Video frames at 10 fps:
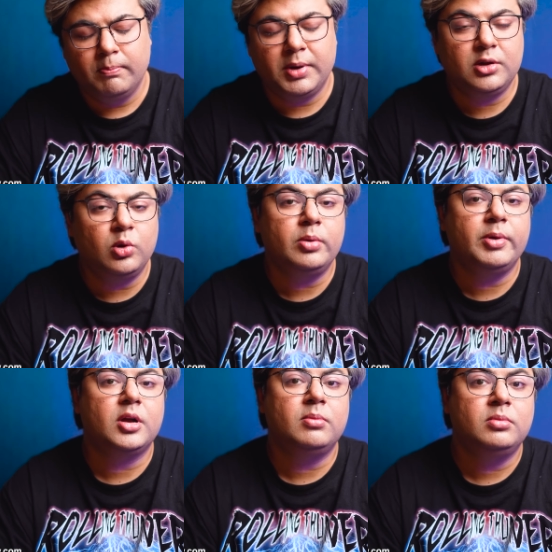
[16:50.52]
but don't
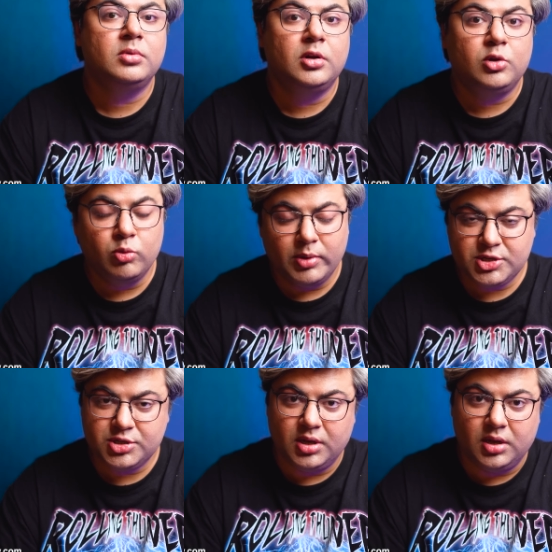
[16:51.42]
become too
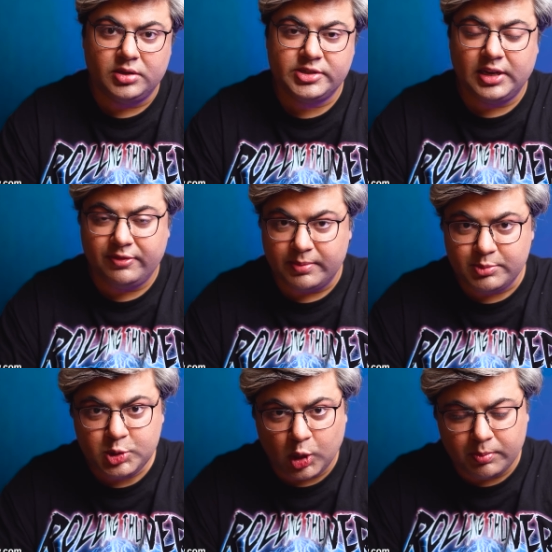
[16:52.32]
much uh,
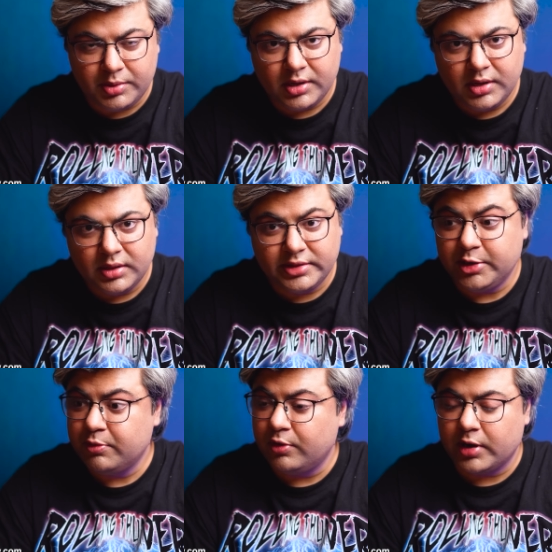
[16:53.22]
self-absorbed
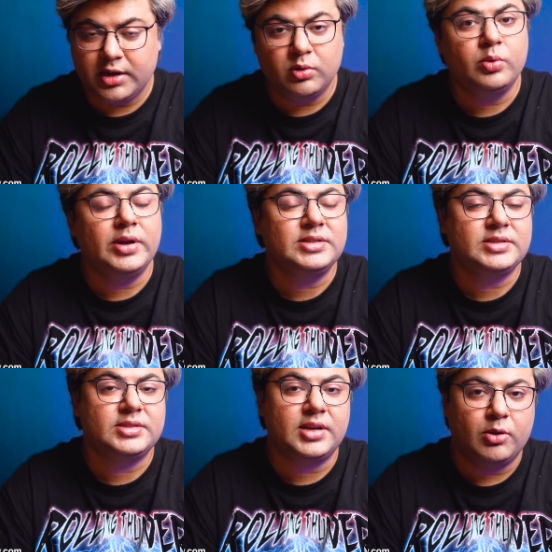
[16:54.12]
that you forget who
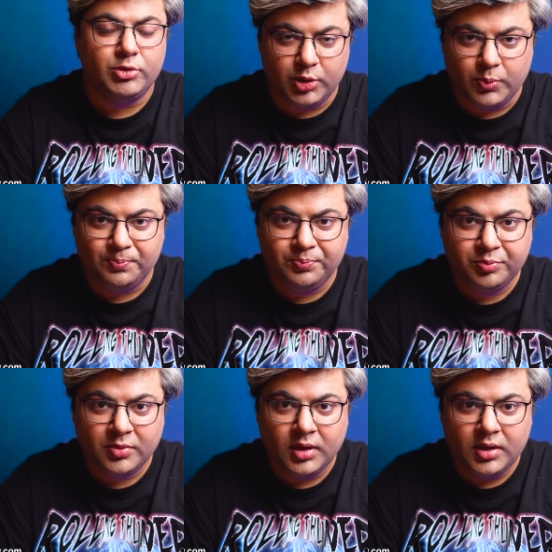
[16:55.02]
else is around you.
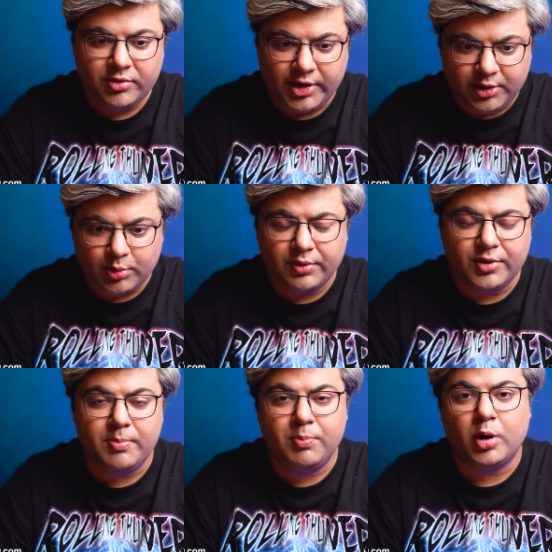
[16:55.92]
Try to give
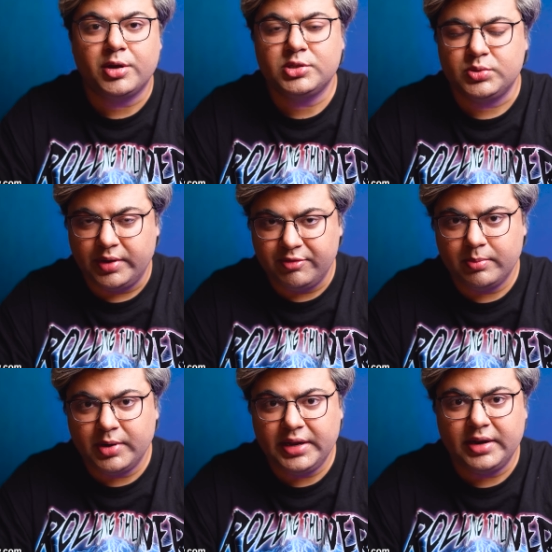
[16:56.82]
importance to
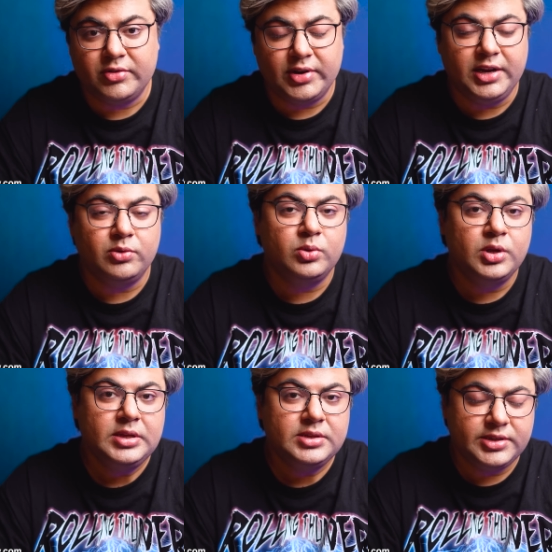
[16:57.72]
everybody and try to
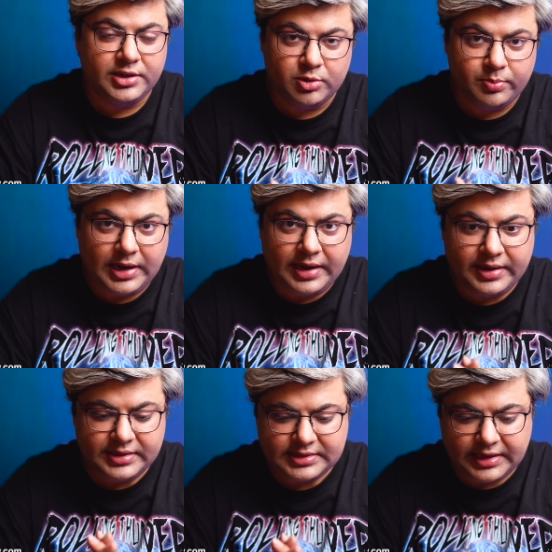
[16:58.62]
set your
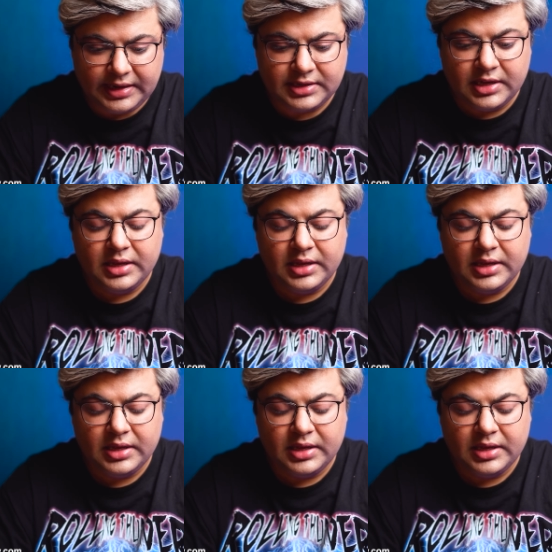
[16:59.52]
priorities correct,